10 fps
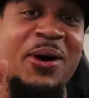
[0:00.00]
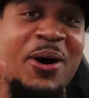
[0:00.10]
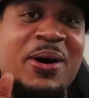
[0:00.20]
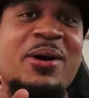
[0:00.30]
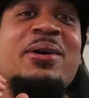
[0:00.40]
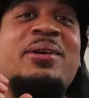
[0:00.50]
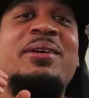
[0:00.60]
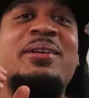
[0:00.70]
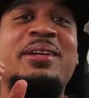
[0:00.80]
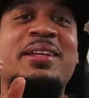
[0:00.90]

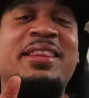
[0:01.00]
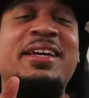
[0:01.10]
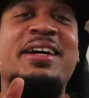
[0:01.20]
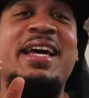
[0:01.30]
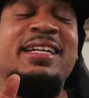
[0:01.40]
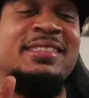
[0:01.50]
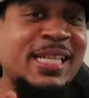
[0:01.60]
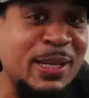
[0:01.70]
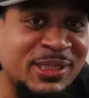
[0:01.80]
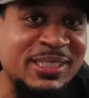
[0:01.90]
are the
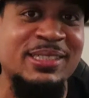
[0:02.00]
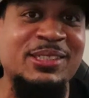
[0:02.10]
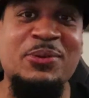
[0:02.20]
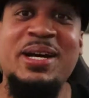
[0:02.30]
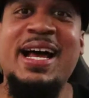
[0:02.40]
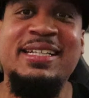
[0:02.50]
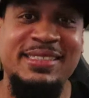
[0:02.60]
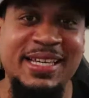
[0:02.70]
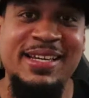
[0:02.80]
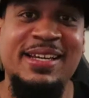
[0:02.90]
exception to what I
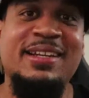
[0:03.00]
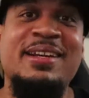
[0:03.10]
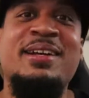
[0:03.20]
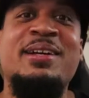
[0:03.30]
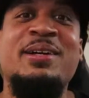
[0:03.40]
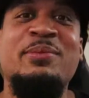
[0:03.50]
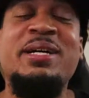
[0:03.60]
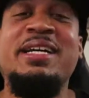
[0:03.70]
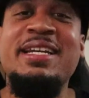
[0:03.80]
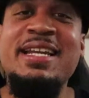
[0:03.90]
said.
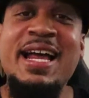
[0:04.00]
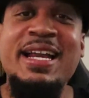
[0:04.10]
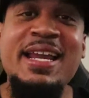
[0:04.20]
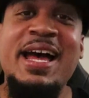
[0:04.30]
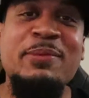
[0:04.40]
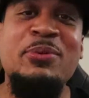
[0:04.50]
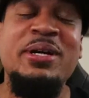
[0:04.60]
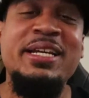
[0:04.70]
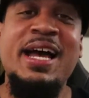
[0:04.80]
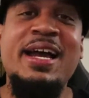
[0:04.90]
But
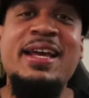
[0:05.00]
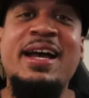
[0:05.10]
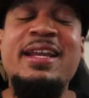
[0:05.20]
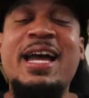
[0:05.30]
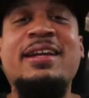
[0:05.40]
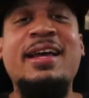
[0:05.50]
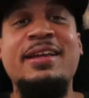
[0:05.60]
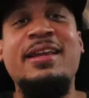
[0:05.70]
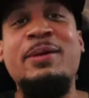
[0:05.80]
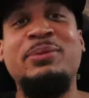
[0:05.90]

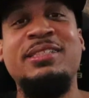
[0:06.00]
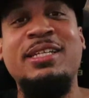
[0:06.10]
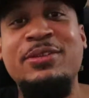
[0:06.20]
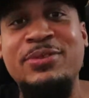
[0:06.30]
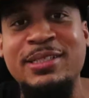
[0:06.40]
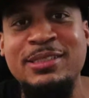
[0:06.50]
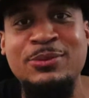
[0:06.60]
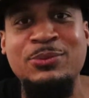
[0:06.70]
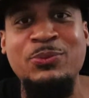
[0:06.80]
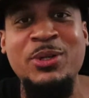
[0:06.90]
99.99999% of
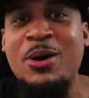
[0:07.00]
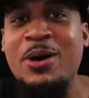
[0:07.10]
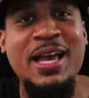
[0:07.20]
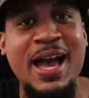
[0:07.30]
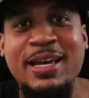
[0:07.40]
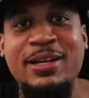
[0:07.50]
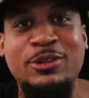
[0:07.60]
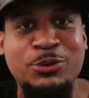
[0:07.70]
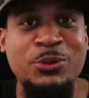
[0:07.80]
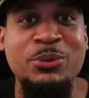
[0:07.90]
us, we all got
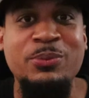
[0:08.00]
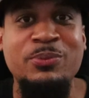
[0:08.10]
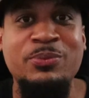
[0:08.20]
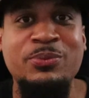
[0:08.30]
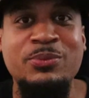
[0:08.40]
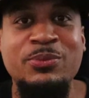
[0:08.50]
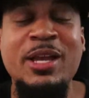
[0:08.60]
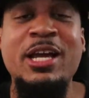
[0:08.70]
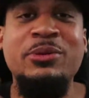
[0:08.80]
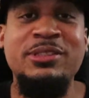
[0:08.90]
here through
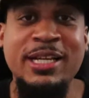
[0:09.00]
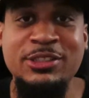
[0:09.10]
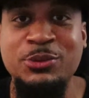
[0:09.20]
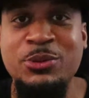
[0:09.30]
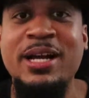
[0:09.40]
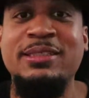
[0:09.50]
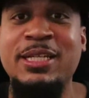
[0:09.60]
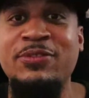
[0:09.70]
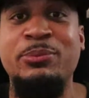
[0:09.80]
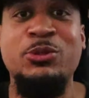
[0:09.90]
heterosexual
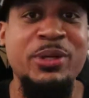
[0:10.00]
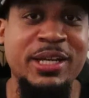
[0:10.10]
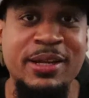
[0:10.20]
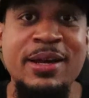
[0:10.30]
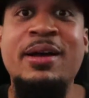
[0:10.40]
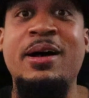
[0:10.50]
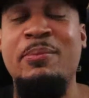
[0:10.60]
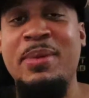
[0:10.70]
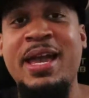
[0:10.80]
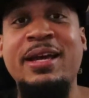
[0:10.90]
activity between
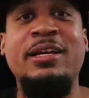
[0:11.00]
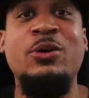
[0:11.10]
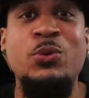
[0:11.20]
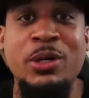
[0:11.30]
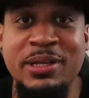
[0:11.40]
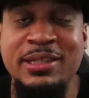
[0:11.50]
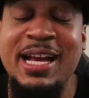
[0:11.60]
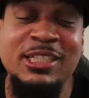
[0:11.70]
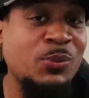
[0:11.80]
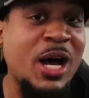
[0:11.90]
a man and a woman.
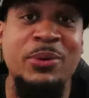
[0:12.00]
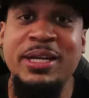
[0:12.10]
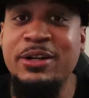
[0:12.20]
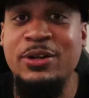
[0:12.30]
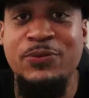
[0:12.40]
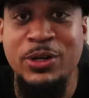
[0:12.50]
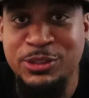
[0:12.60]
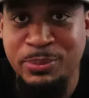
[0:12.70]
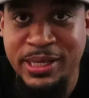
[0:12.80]
That's why we're here in the first